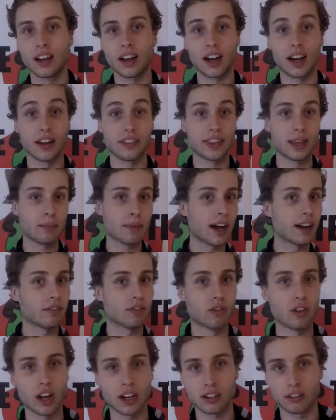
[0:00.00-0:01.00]
they might
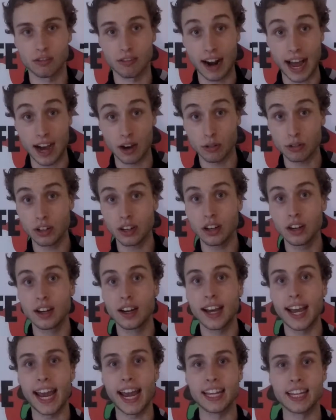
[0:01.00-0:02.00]
run around
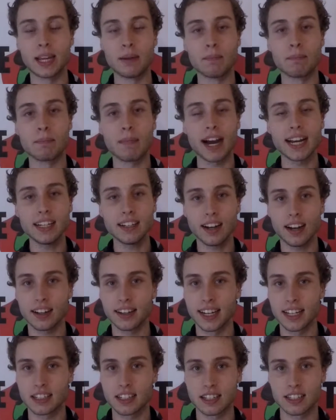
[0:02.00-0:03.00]
and they might not
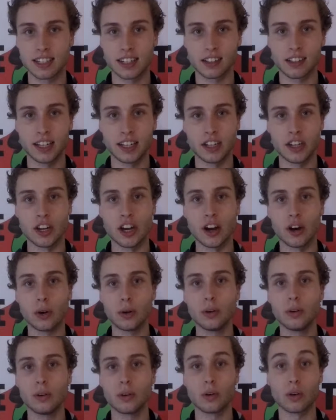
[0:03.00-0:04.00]
necessarily
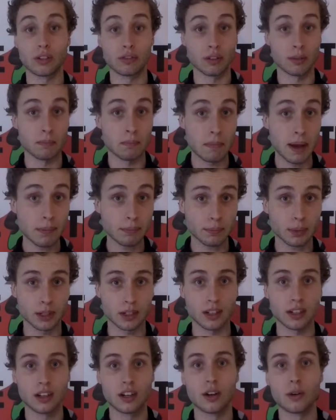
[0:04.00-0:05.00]
know or
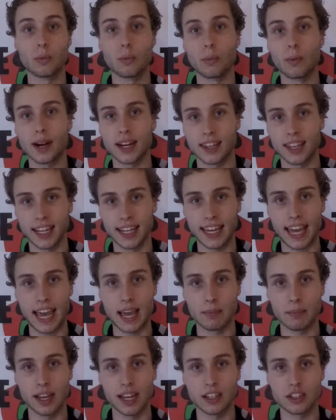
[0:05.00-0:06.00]
remember where they
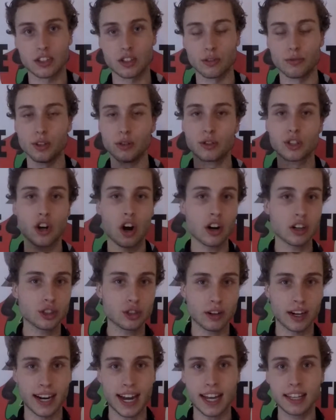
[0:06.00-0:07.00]
came in. So if you charge
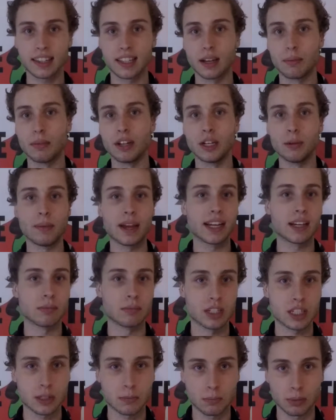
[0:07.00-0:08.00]
right at them and you make them
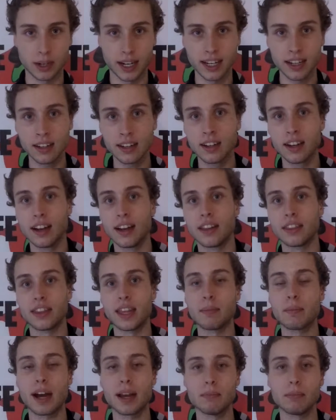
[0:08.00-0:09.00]
sprint, they
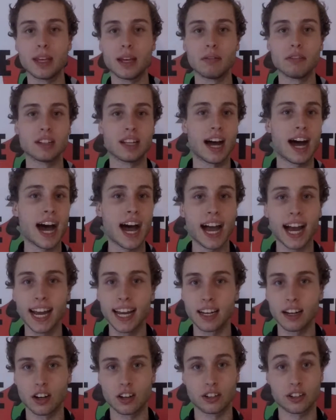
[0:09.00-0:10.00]
might be able to
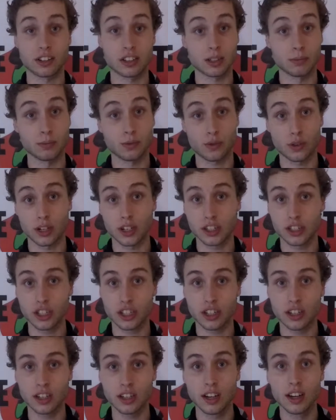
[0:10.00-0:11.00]
hide under some
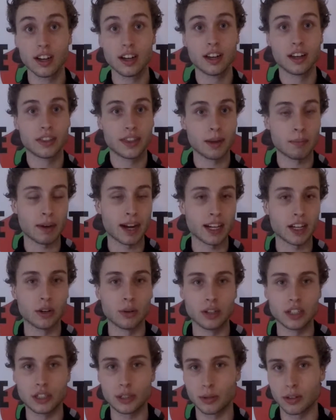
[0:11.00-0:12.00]
furniture. They might go
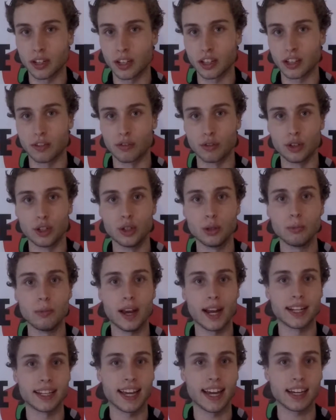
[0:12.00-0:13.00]
into another room
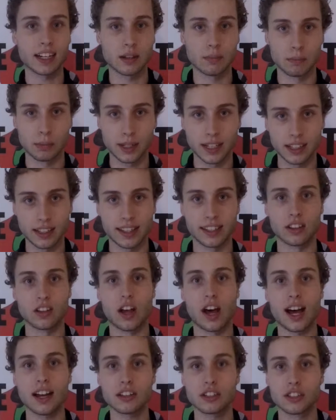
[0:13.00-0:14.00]
and get completely
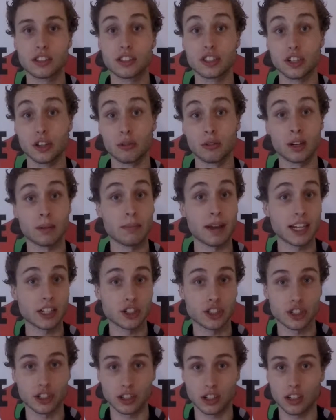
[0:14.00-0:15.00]
lost. So you'll want to make
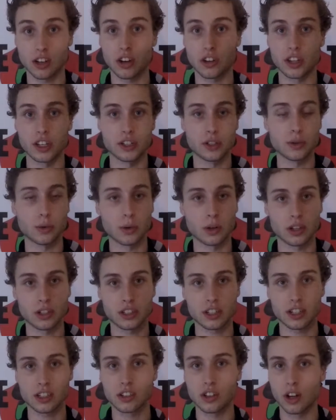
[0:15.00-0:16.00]
sure all the doors
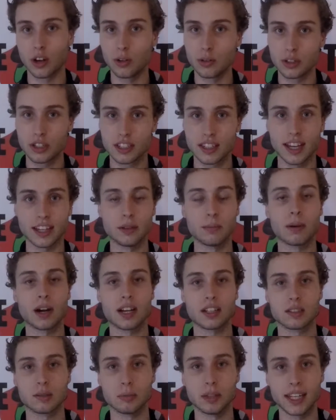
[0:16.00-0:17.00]
are closed that you
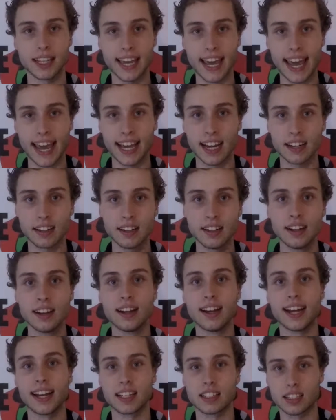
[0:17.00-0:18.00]
possibly can,
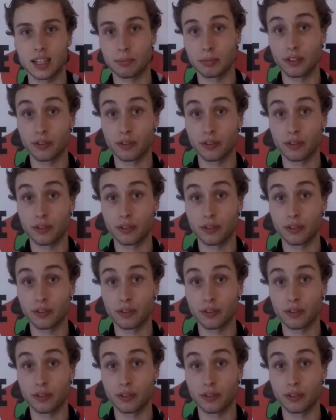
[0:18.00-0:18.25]
except of